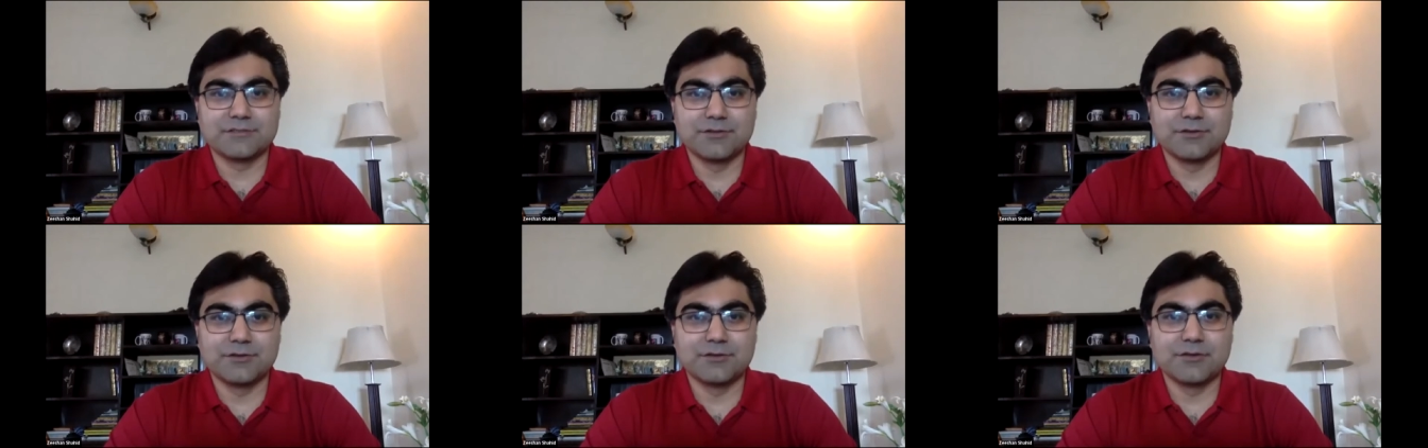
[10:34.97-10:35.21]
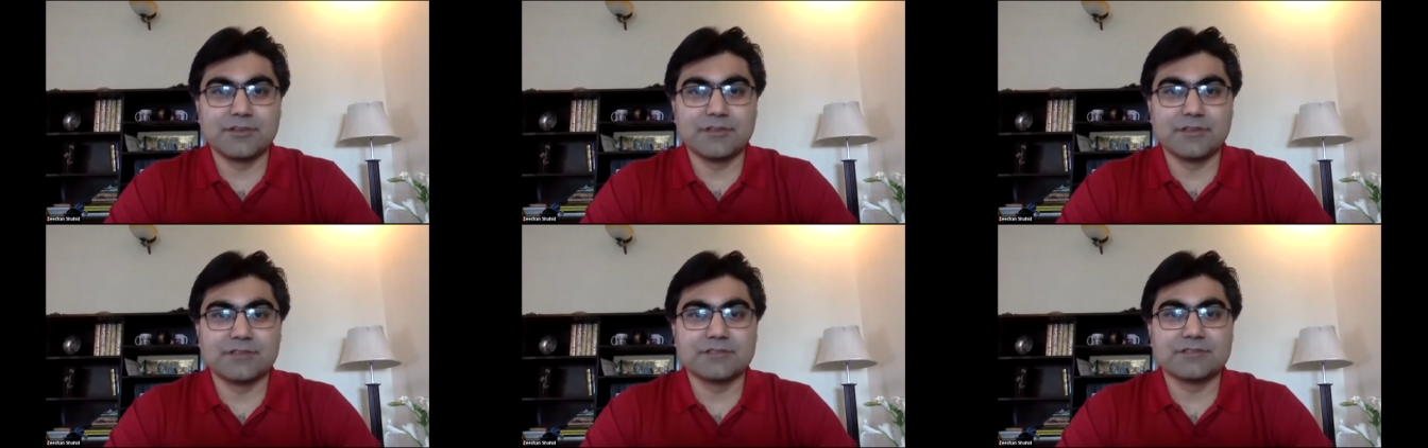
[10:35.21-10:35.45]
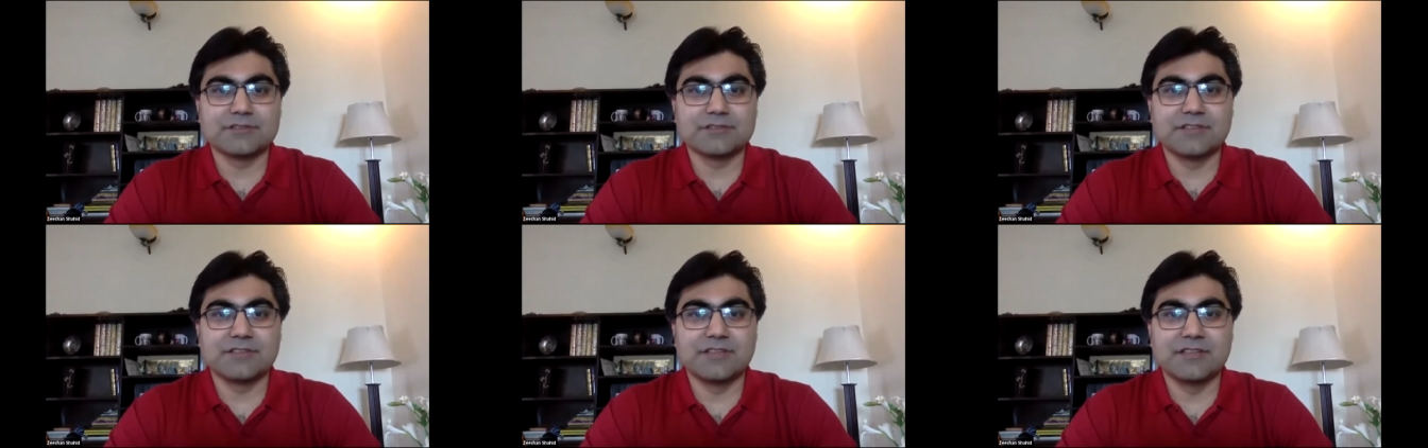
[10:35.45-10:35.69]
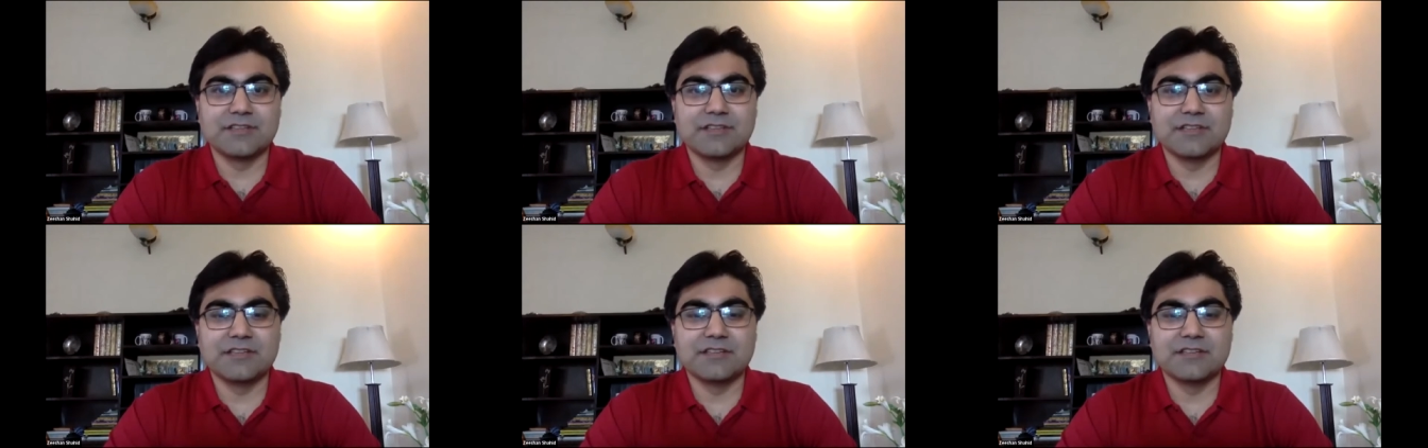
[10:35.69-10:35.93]
notice.
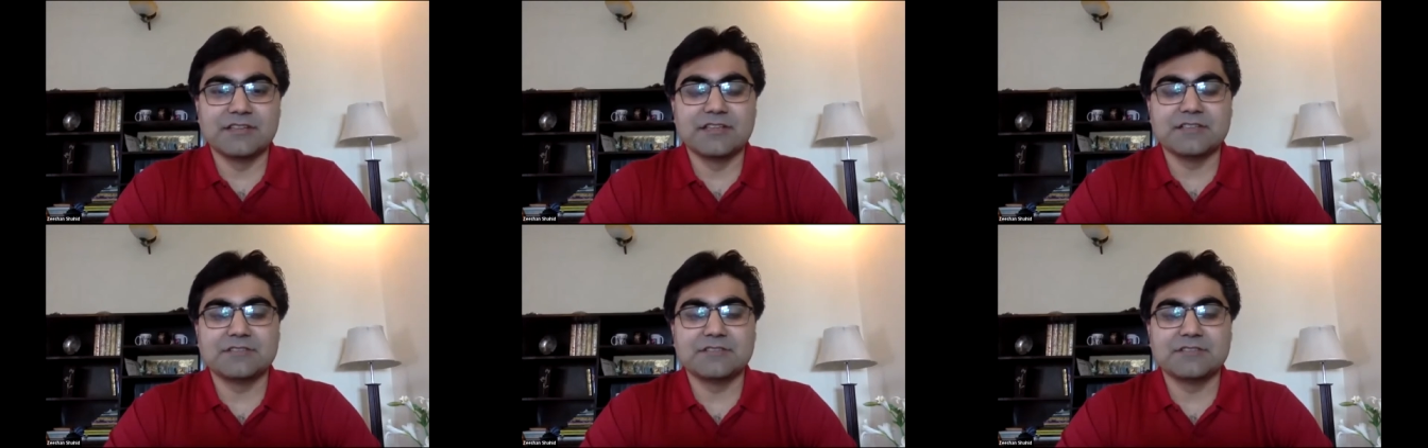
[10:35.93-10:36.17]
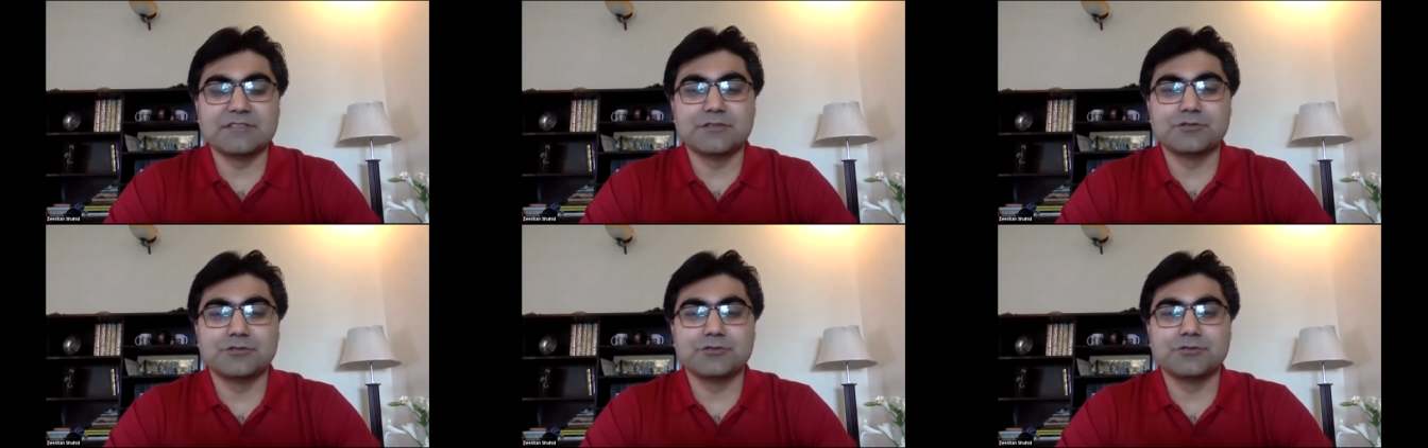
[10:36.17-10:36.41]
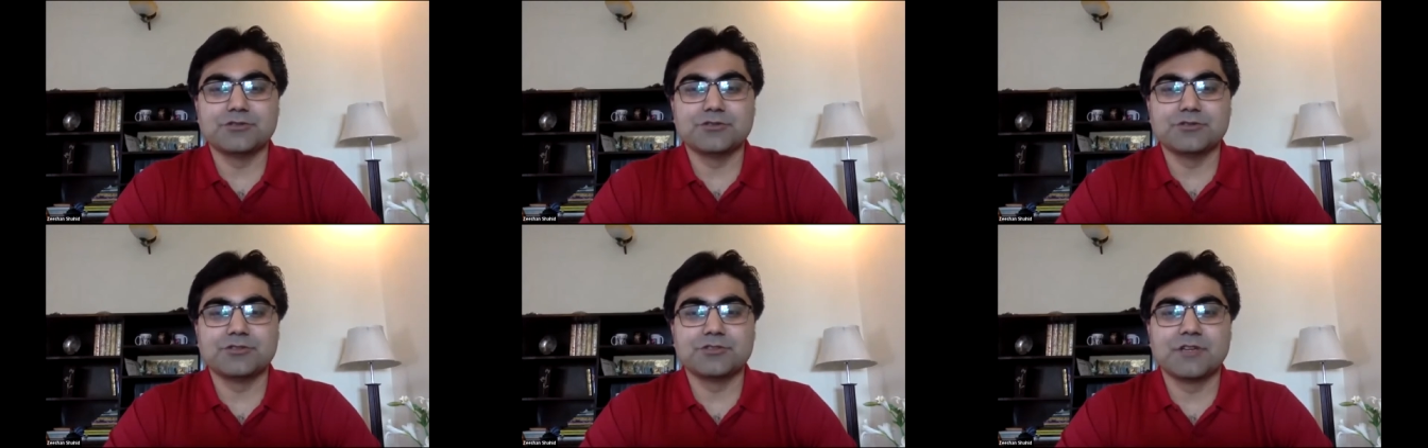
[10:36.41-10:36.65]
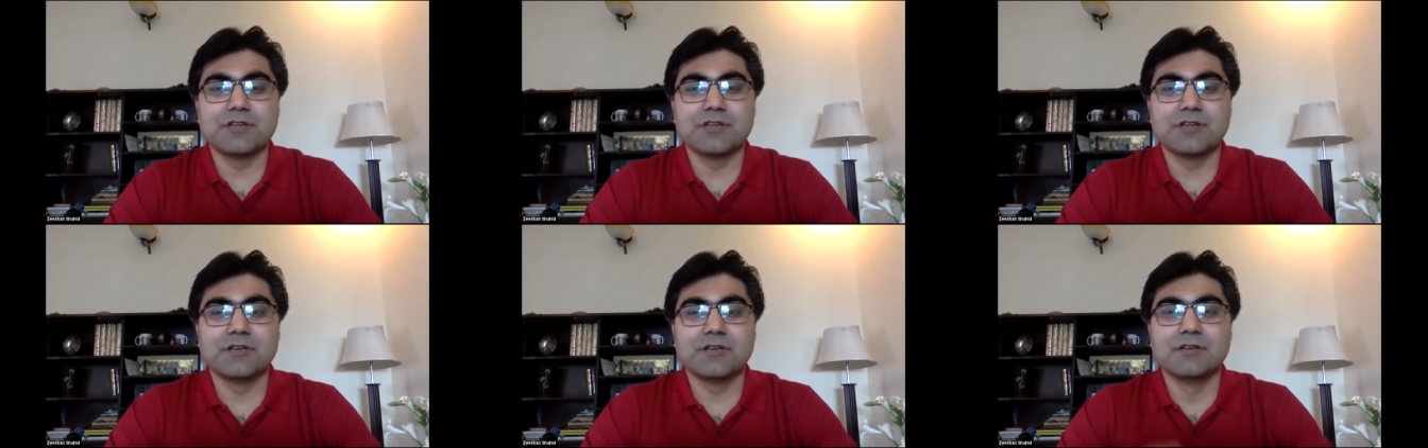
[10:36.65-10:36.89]
And in this
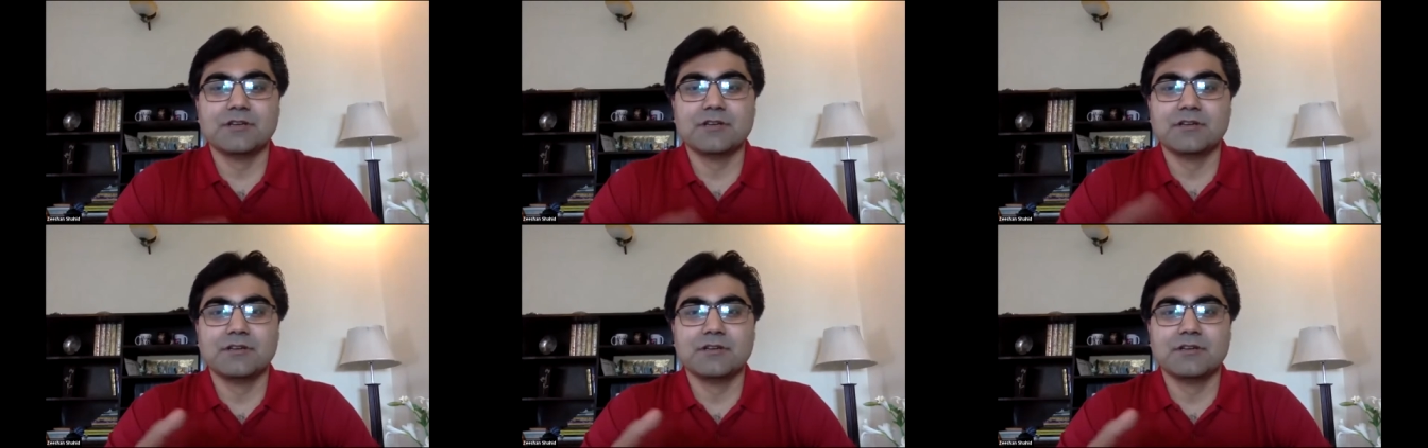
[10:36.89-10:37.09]
situation,